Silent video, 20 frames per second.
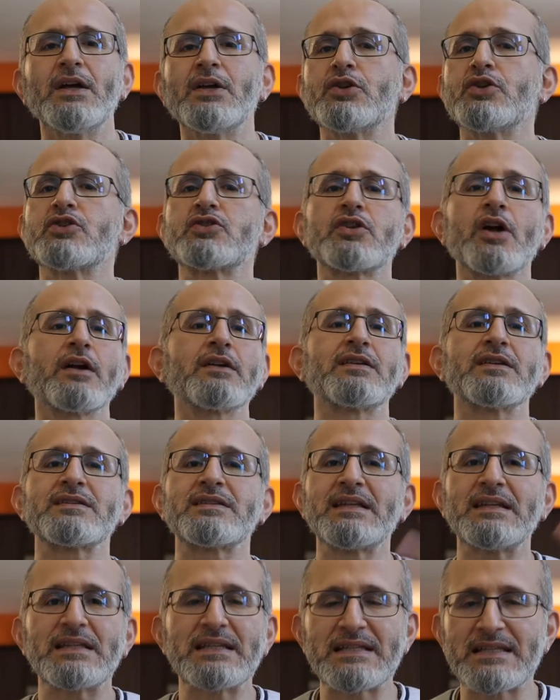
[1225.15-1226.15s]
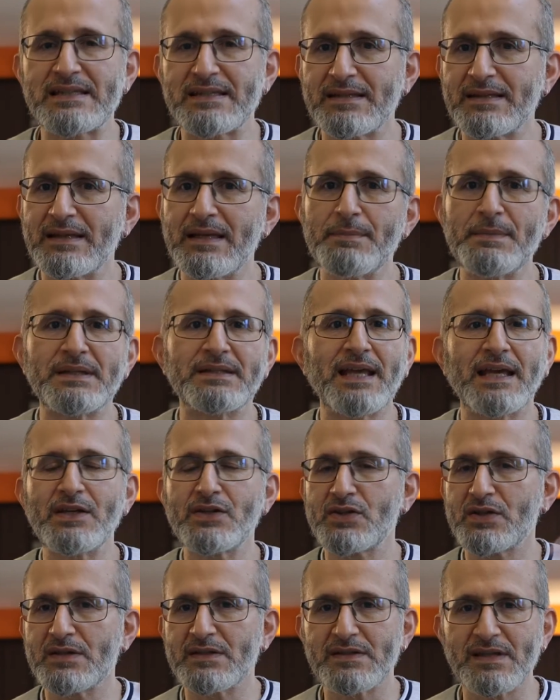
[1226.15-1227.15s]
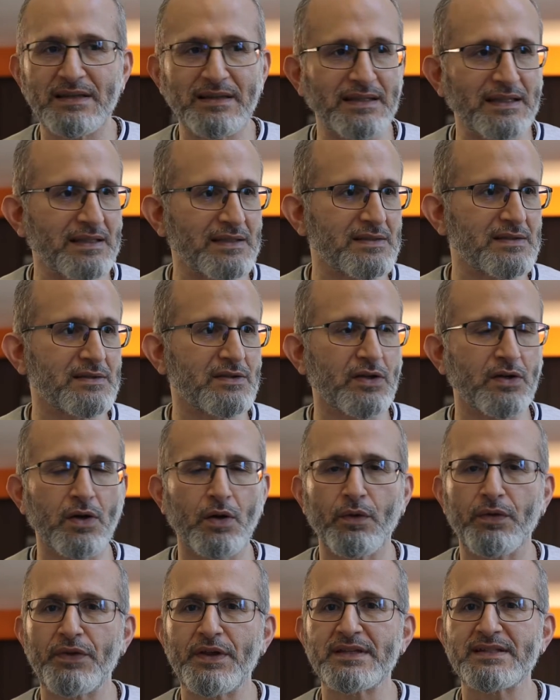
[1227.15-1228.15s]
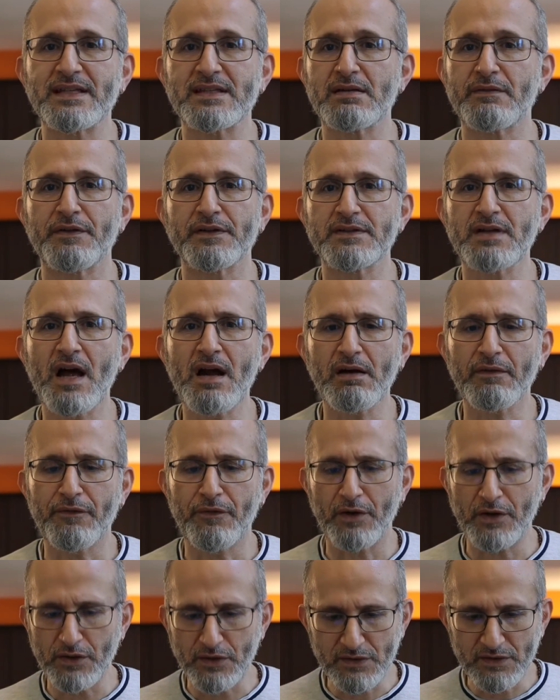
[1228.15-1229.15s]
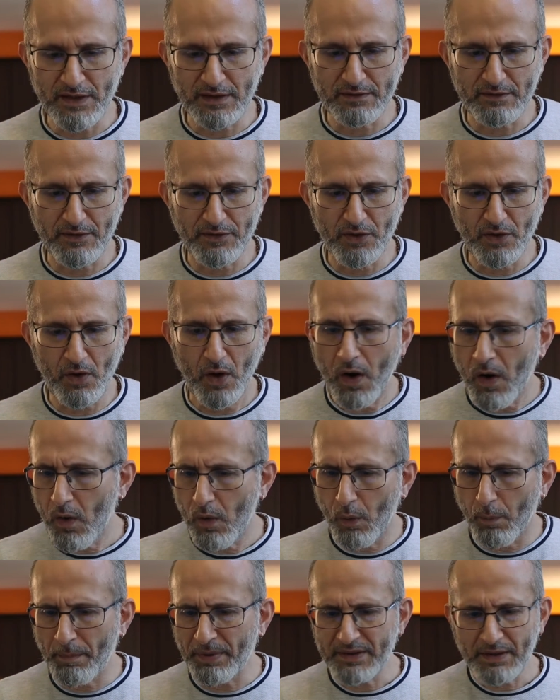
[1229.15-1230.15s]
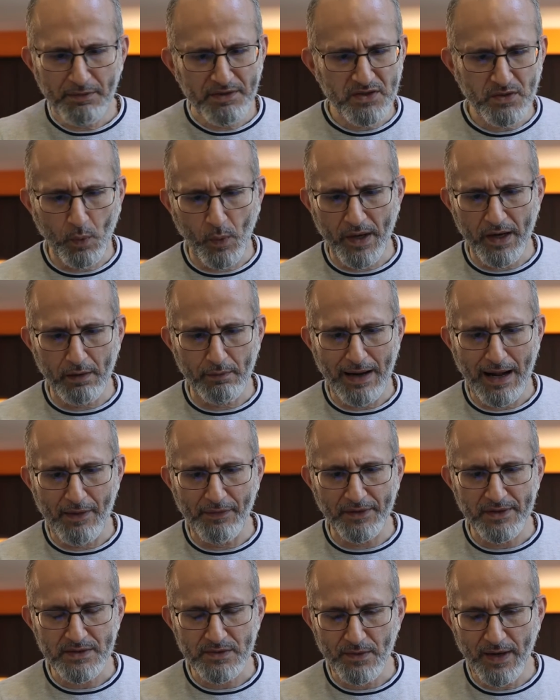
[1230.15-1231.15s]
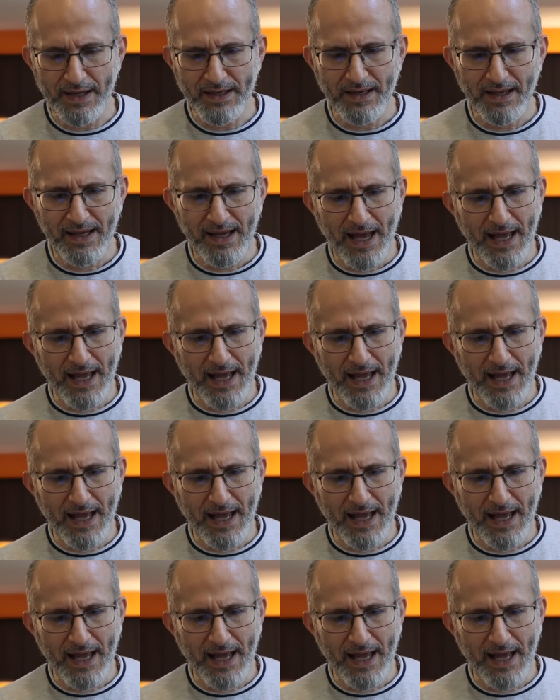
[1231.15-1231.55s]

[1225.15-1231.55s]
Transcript: You start to see these limitations and these, things as a photographer, and you sit there and you go, oh, but there is a way around this, right?